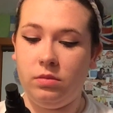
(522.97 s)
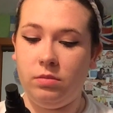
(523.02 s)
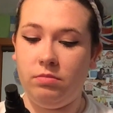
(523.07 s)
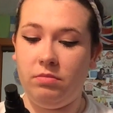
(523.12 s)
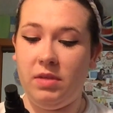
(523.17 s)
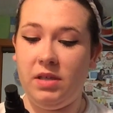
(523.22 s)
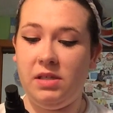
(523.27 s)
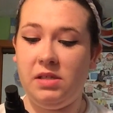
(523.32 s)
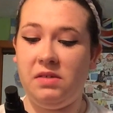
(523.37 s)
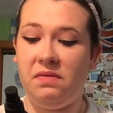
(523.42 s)

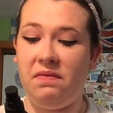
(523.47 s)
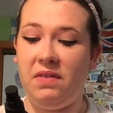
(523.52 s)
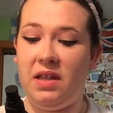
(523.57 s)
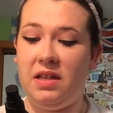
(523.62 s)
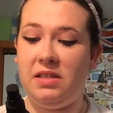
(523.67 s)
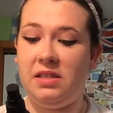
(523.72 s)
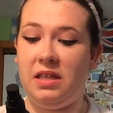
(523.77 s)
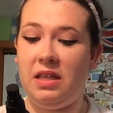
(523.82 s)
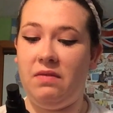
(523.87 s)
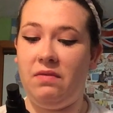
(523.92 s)
Mist
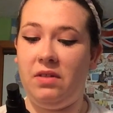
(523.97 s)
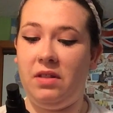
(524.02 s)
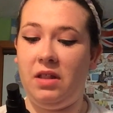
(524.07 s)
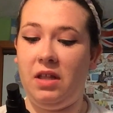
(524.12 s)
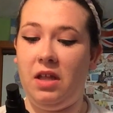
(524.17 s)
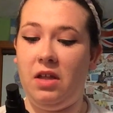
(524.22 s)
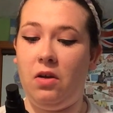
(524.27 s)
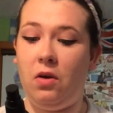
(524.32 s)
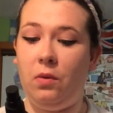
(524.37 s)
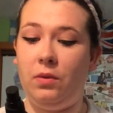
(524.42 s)
face
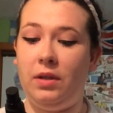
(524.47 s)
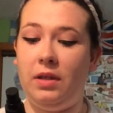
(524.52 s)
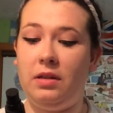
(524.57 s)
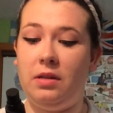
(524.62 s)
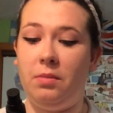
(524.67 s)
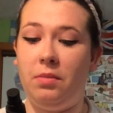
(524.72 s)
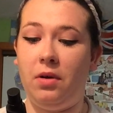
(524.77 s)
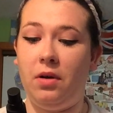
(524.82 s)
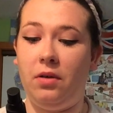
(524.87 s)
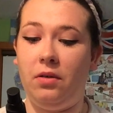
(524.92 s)
evenly holding
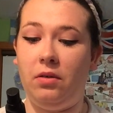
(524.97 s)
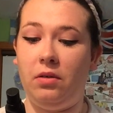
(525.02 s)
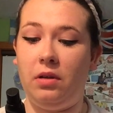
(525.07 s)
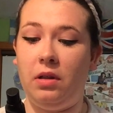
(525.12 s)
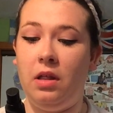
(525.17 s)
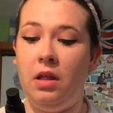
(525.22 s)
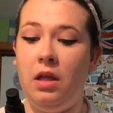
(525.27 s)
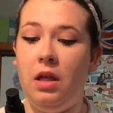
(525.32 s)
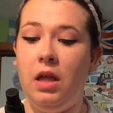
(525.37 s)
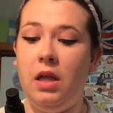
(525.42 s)
the
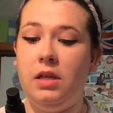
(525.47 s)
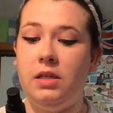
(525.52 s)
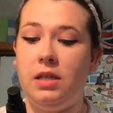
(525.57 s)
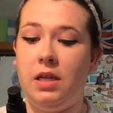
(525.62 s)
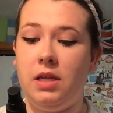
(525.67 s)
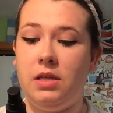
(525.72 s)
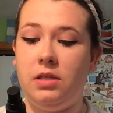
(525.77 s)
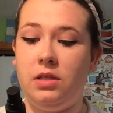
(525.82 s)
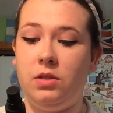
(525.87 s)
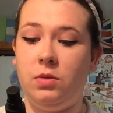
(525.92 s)
bottle
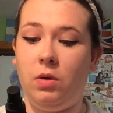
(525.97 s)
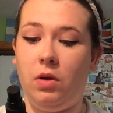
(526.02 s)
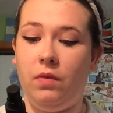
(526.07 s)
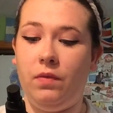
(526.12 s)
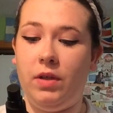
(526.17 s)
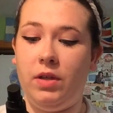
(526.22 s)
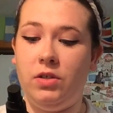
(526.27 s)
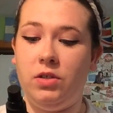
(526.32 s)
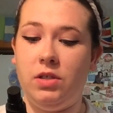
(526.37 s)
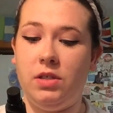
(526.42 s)
10 to
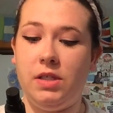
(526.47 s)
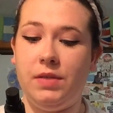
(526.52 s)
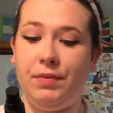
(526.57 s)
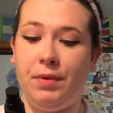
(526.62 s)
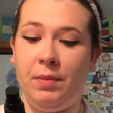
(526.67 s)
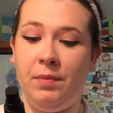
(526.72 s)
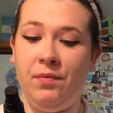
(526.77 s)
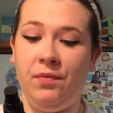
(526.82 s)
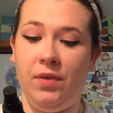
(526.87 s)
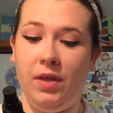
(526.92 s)
12 inches
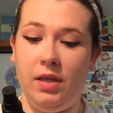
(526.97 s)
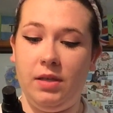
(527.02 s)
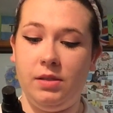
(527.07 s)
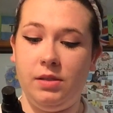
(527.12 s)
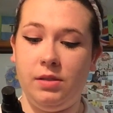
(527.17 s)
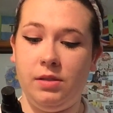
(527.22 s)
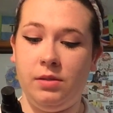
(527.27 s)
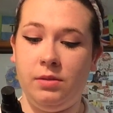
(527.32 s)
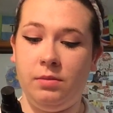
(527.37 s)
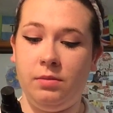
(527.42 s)
from face.